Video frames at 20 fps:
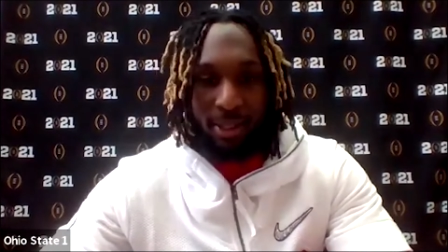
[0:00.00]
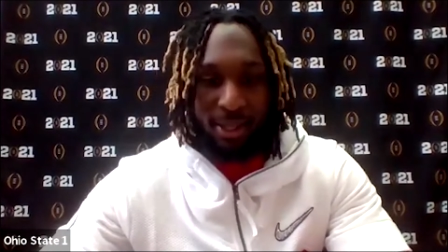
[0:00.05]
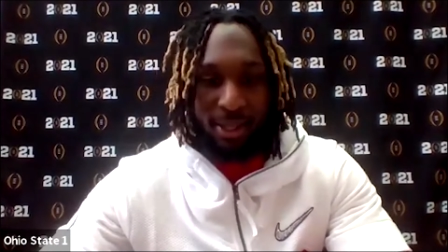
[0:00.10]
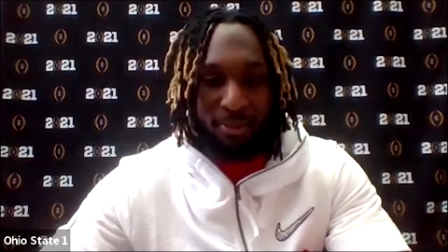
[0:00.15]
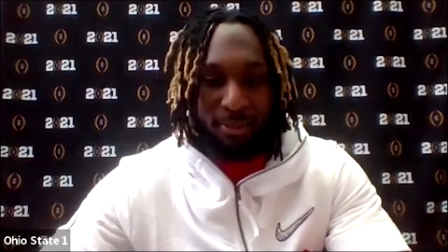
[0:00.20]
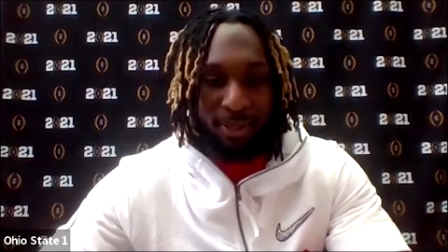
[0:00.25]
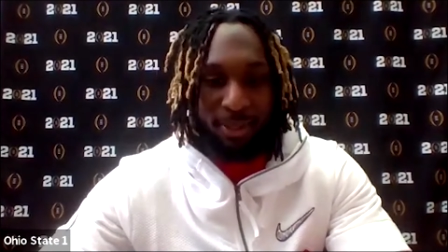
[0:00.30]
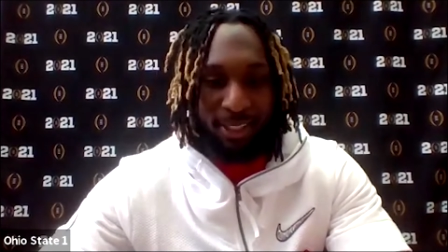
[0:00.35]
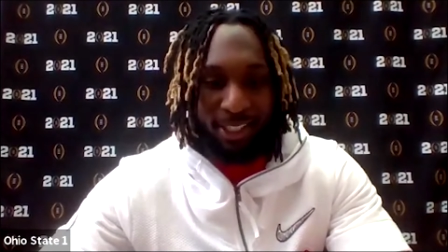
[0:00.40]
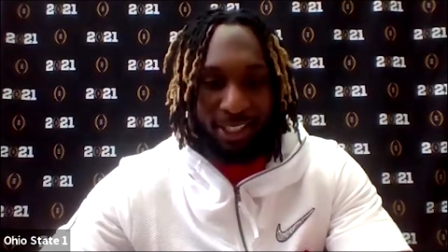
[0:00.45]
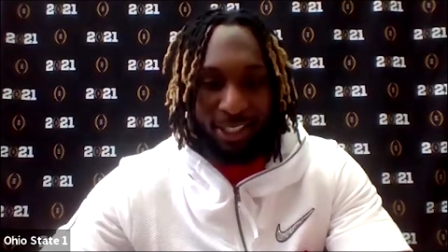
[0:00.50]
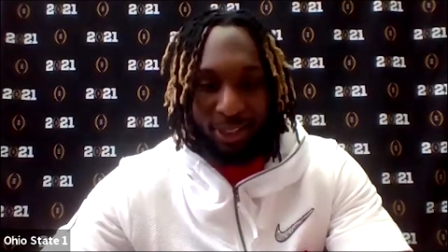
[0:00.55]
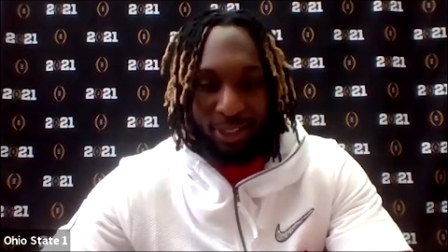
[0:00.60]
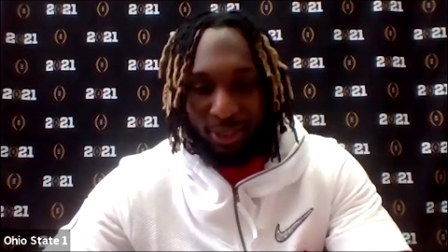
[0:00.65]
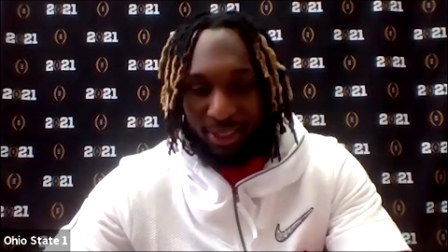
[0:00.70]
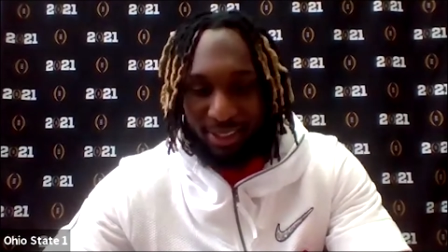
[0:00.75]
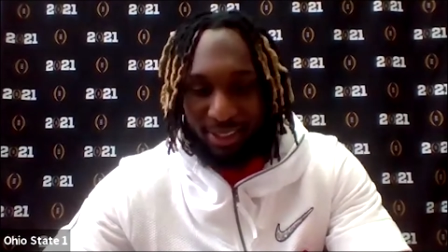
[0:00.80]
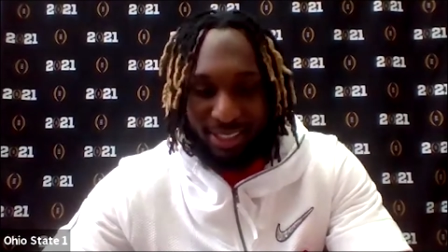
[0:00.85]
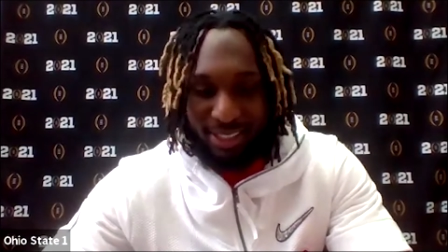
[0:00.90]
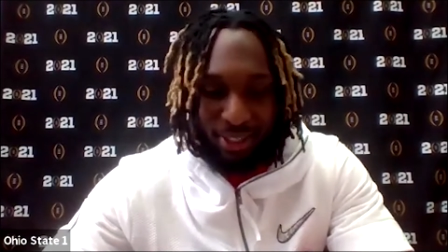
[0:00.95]
I mean, you
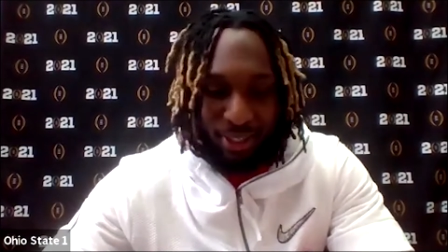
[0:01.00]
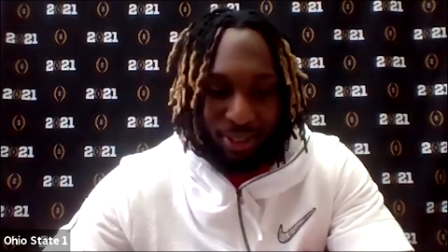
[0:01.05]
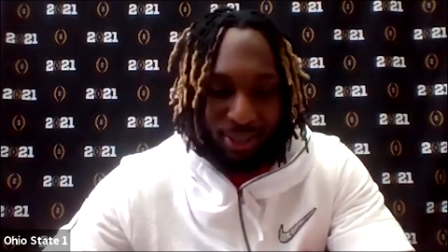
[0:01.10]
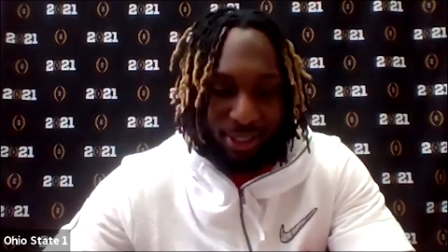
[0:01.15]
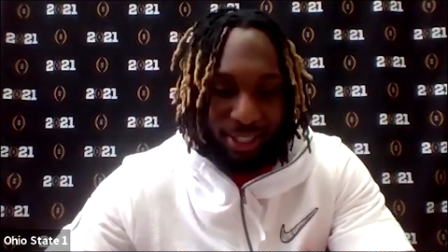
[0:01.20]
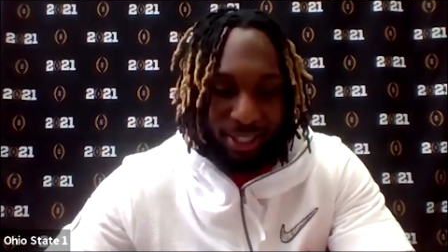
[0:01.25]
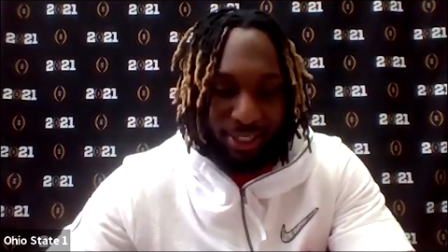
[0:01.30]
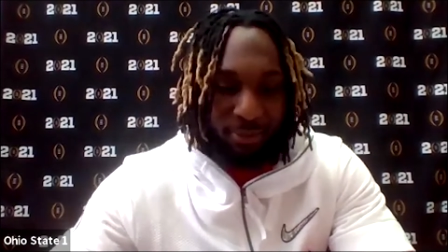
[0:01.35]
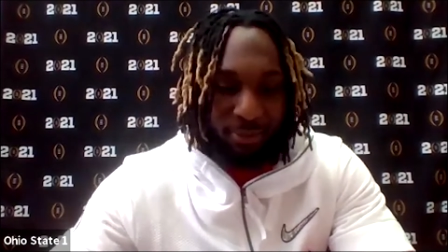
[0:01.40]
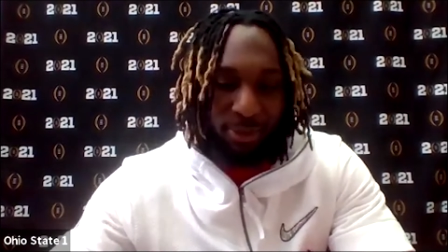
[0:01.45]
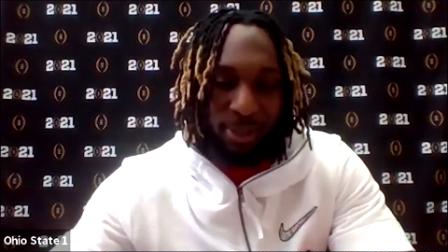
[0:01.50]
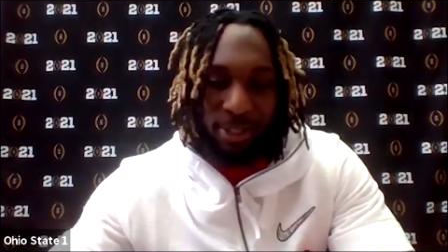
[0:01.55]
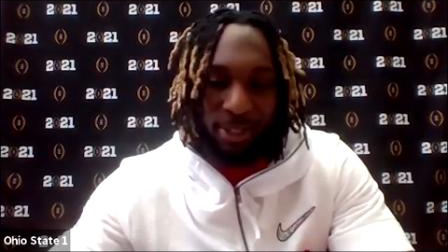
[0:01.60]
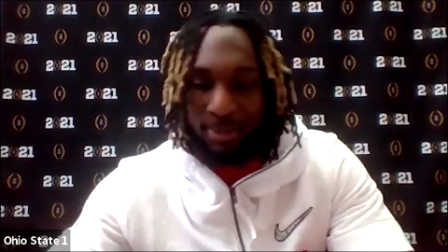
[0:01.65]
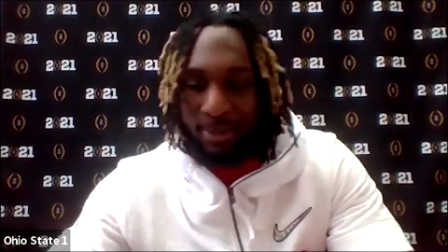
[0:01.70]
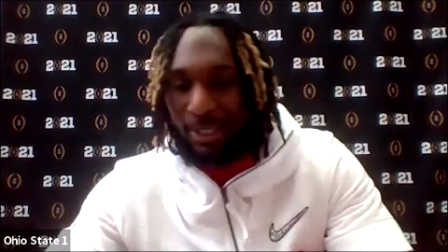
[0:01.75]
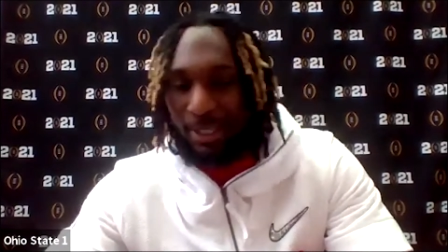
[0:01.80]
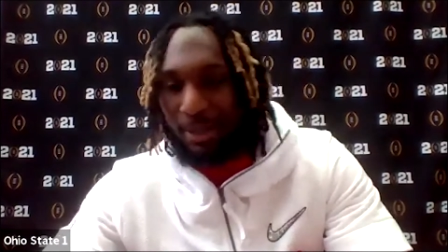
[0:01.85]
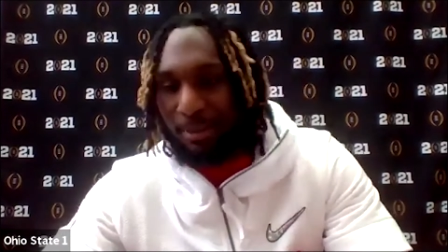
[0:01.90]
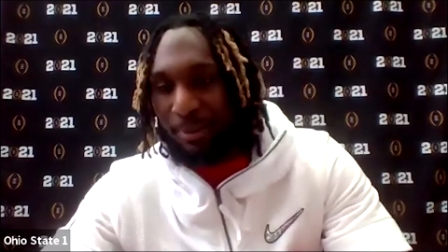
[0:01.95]
can tell, like, a
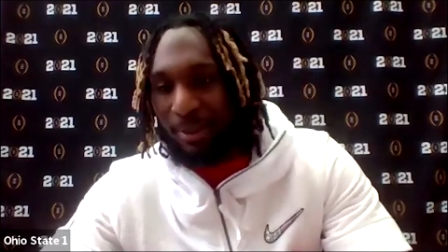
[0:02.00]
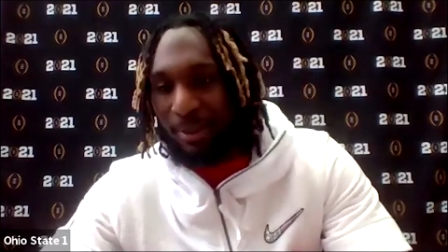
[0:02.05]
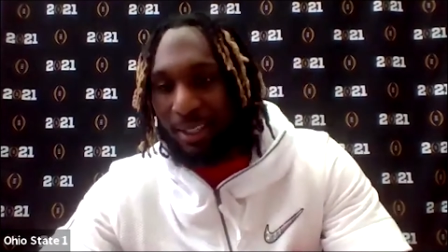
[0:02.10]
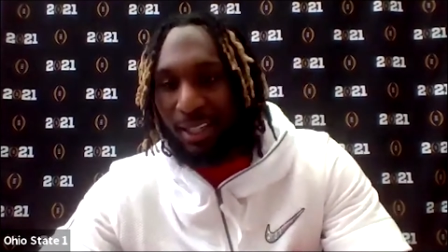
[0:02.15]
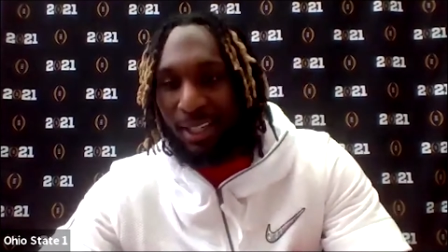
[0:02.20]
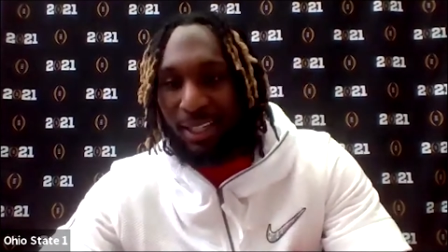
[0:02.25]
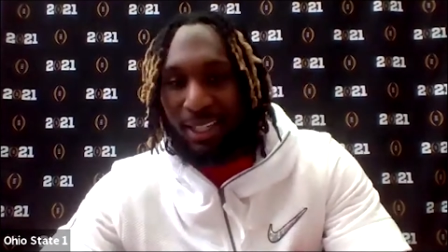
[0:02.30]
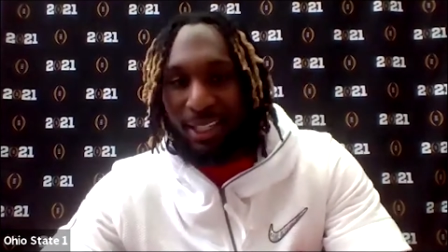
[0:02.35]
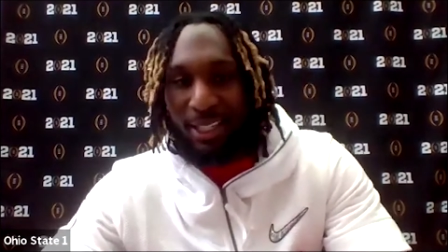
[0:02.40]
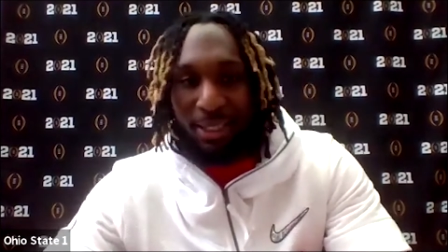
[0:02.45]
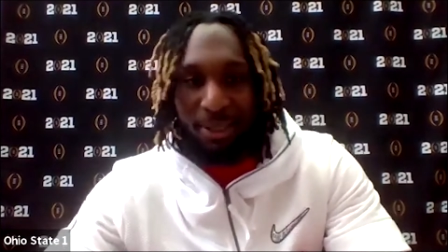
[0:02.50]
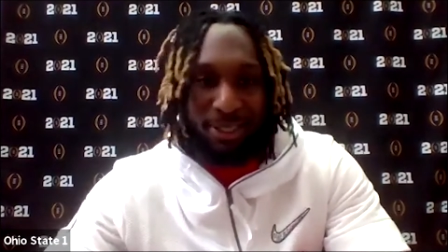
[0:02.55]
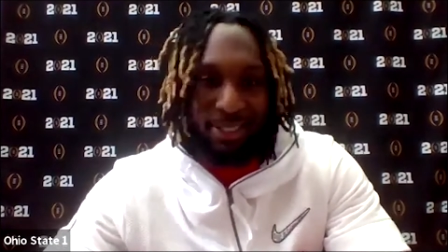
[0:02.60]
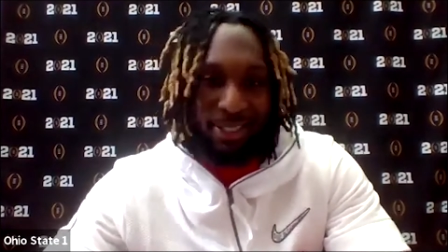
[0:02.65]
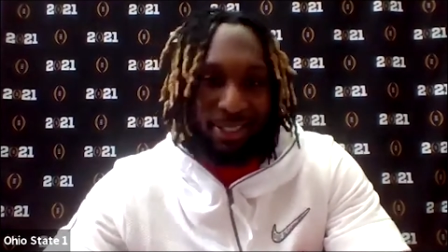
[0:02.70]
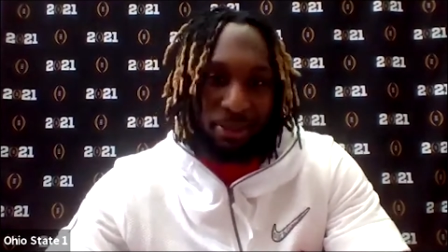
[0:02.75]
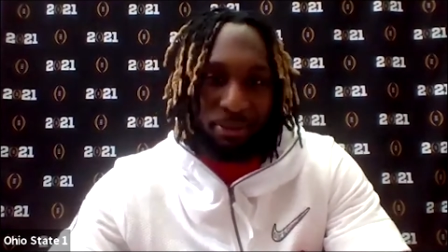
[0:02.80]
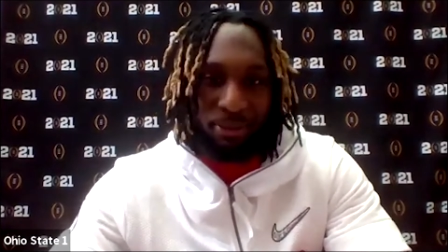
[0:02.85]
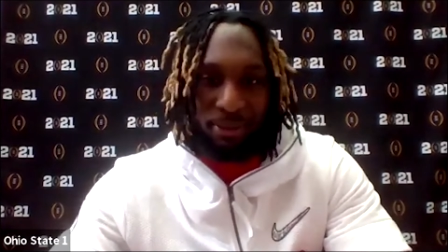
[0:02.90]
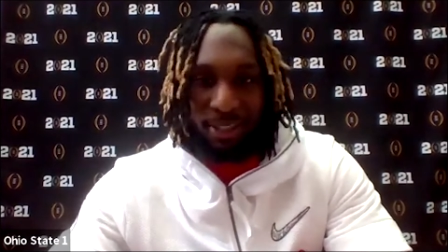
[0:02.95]
freshman coming in,
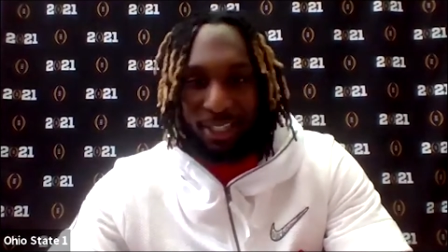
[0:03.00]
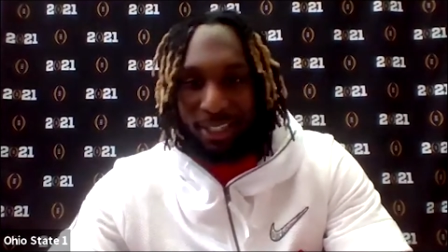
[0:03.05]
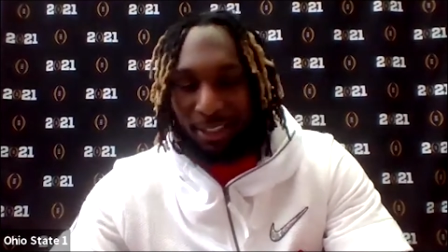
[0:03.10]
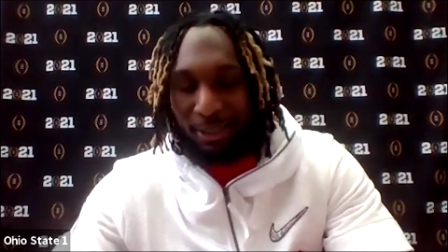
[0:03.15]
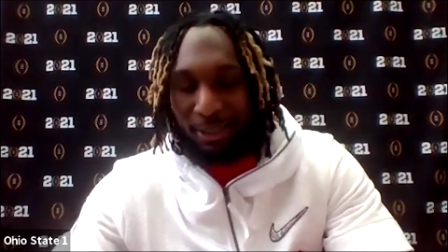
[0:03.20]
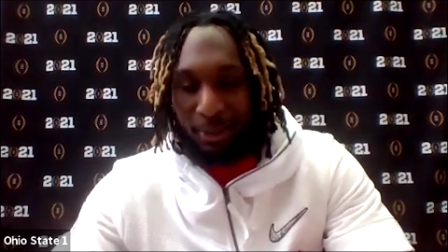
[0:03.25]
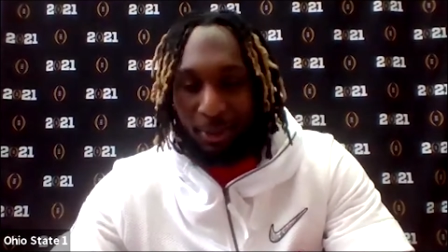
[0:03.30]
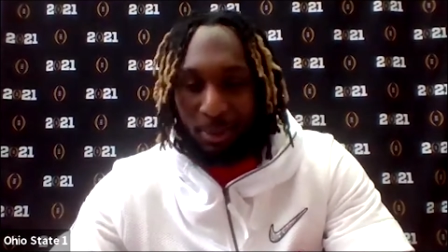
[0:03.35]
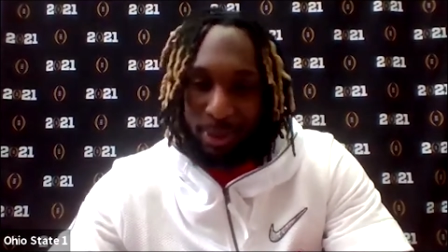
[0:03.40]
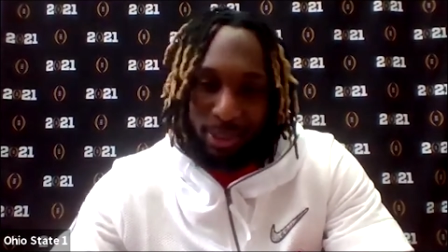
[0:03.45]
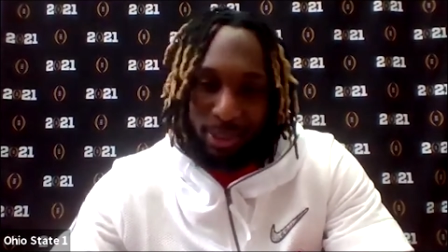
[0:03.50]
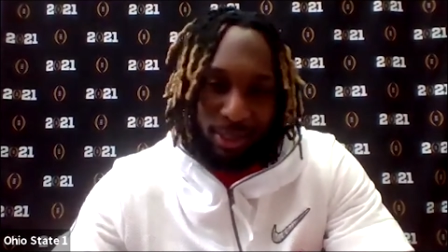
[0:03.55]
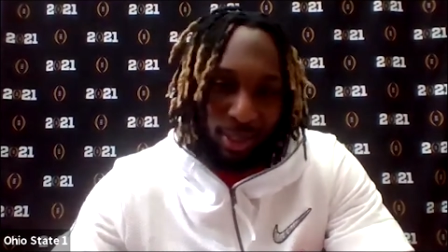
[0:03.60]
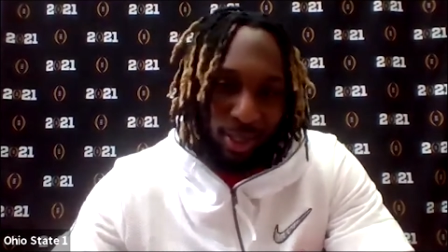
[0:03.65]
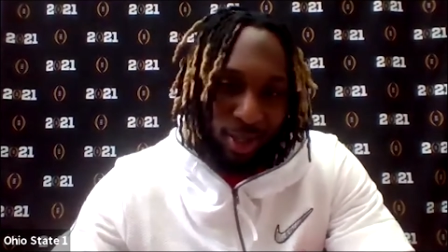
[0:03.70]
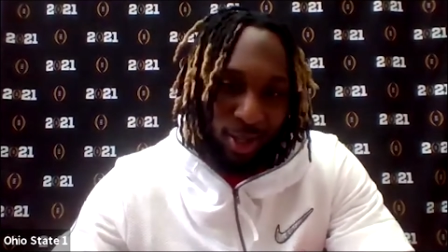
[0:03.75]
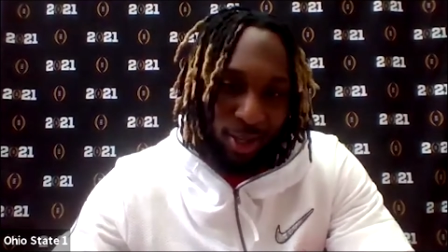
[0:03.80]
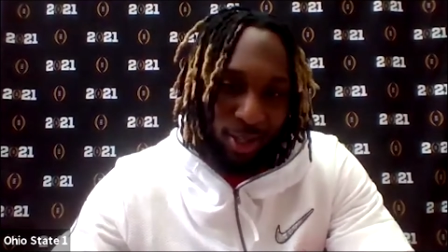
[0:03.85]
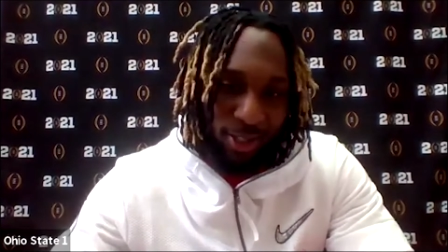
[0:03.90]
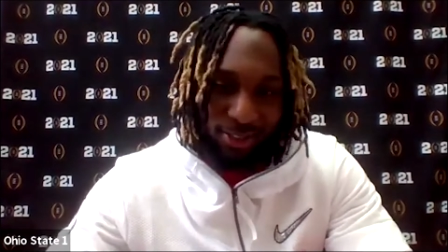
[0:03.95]
he was, like, a little bit
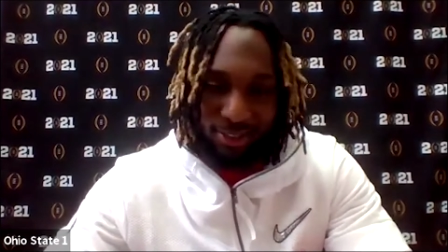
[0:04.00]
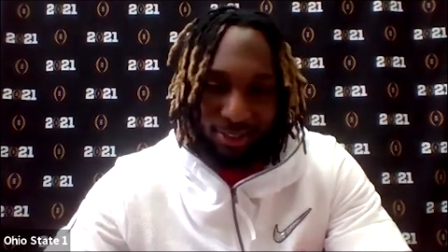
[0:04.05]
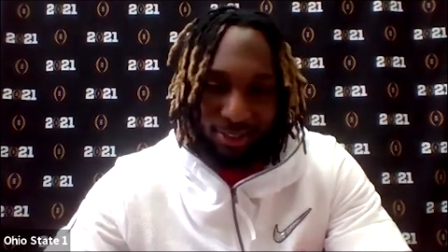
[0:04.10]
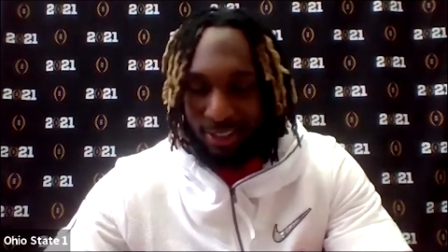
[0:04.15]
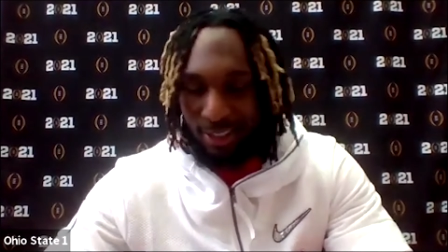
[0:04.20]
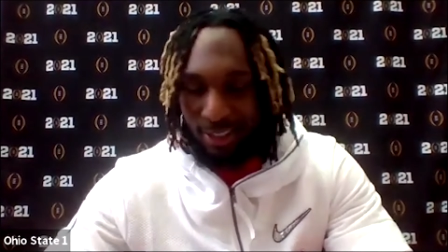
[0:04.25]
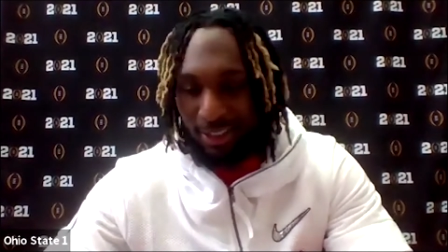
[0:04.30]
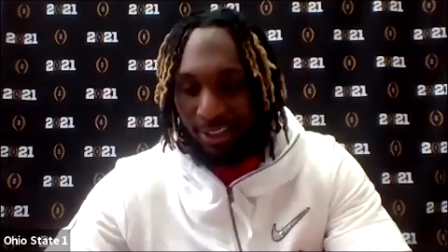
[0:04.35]
lost,